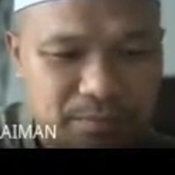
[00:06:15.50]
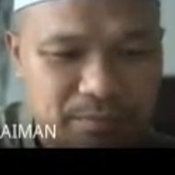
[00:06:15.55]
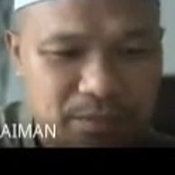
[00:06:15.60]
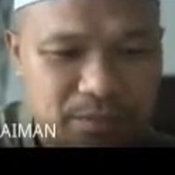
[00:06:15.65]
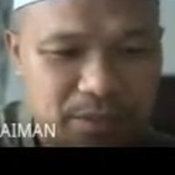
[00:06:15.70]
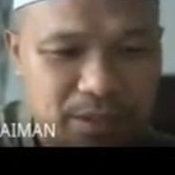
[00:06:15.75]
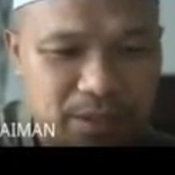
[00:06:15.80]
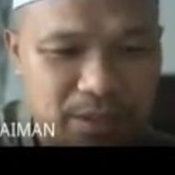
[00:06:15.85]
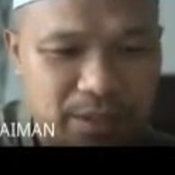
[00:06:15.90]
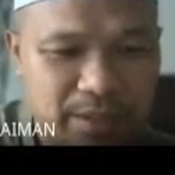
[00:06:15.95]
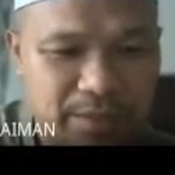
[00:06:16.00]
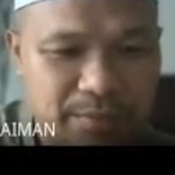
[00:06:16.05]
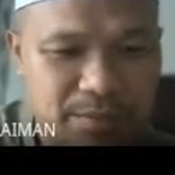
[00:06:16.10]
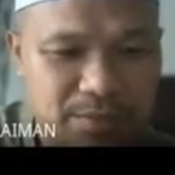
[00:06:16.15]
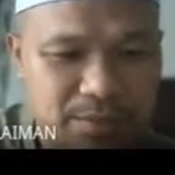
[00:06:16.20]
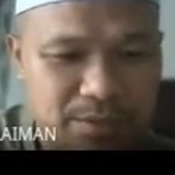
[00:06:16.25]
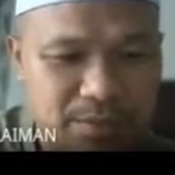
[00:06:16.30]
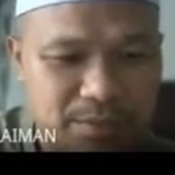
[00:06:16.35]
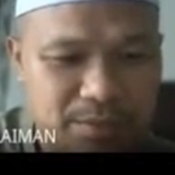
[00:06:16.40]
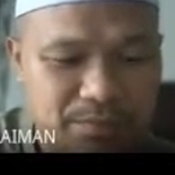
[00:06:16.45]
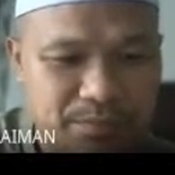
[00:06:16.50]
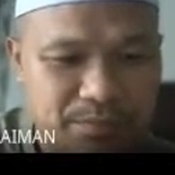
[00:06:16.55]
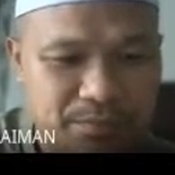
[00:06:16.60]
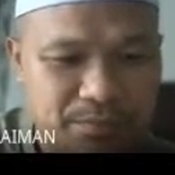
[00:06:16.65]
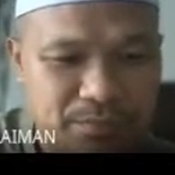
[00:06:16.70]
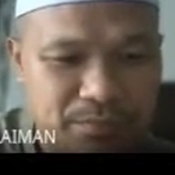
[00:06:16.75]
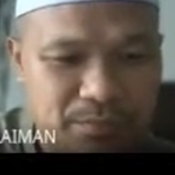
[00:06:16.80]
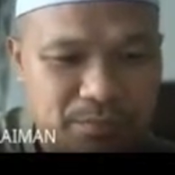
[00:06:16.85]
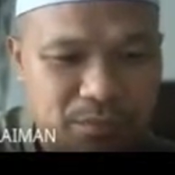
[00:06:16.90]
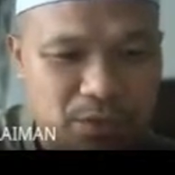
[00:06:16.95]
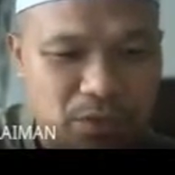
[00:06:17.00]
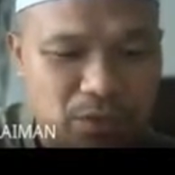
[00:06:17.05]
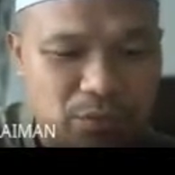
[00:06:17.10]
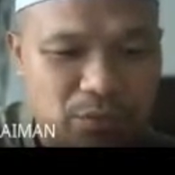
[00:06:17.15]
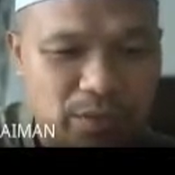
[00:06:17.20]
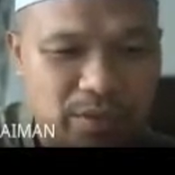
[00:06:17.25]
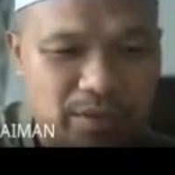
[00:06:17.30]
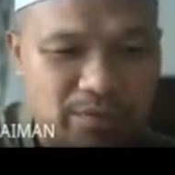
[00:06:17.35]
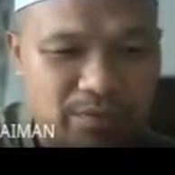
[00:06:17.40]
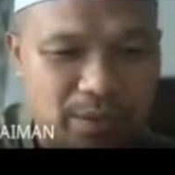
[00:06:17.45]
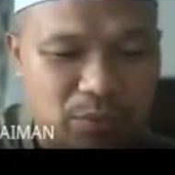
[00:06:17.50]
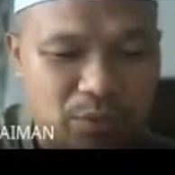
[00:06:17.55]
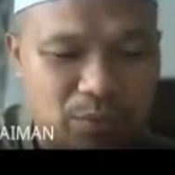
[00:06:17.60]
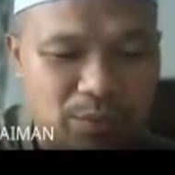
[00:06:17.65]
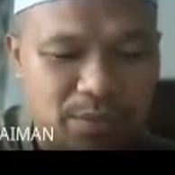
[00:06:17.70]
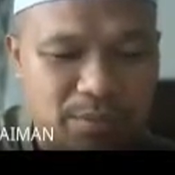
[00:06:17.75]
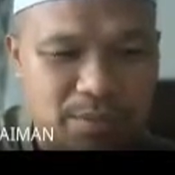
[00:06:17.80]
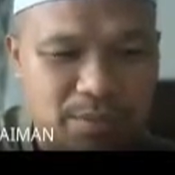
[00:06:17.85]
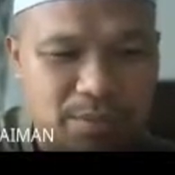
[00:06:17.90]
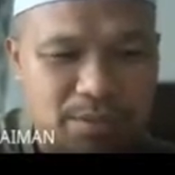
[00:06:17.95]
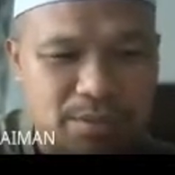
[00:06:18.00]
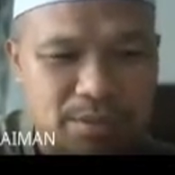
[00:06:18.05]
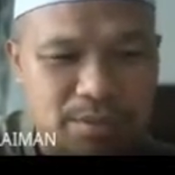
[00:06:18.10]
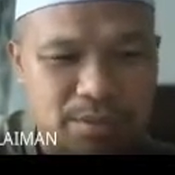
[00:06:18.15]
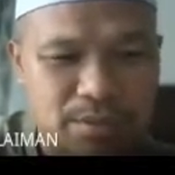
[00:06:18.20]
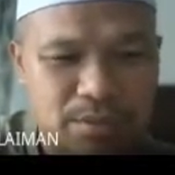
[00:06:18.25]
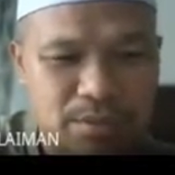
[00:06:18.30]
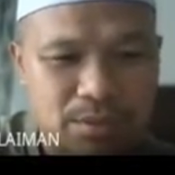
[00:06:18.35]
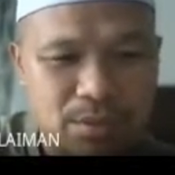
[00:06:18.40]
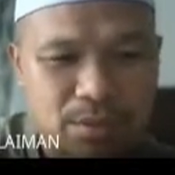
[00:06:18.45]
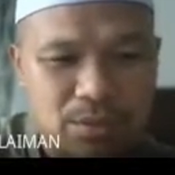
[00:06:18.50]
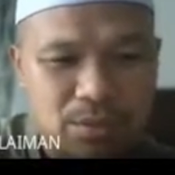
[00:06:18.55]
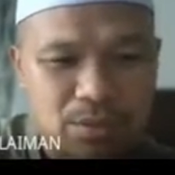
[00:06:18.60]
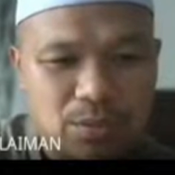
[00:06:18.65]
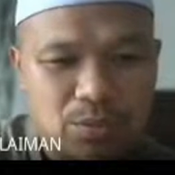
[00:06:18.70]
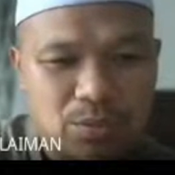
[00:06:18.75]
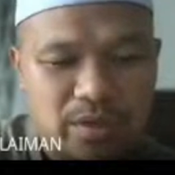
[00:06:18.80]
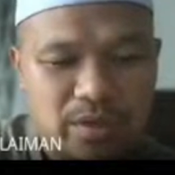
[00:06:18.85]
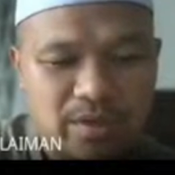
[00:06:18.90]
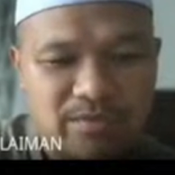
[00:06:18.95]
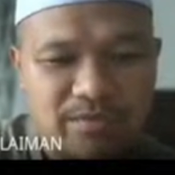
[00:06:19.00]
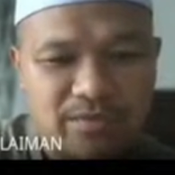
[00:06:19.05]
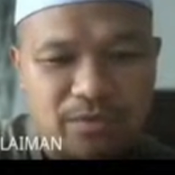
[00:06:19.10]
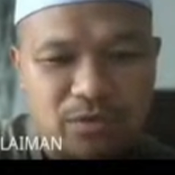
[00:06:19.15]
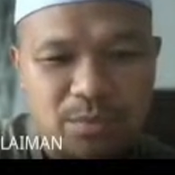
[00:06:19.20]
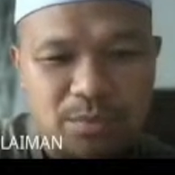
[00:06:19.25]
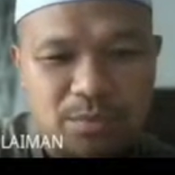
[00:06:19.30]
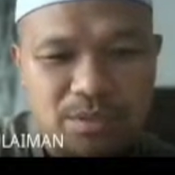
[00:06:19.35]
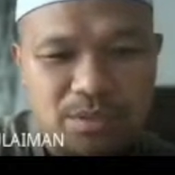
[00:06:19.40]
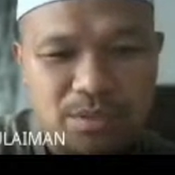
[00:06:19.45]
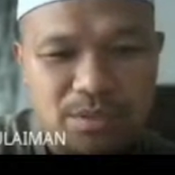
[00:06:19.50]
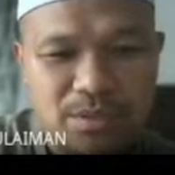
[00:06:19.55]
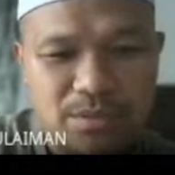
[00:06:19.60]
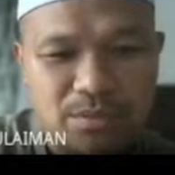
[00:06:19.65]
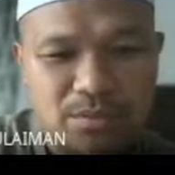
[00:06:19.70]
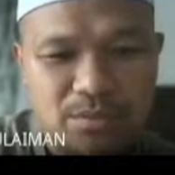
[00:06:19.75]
times, because we have how many bits? We have 4 bits.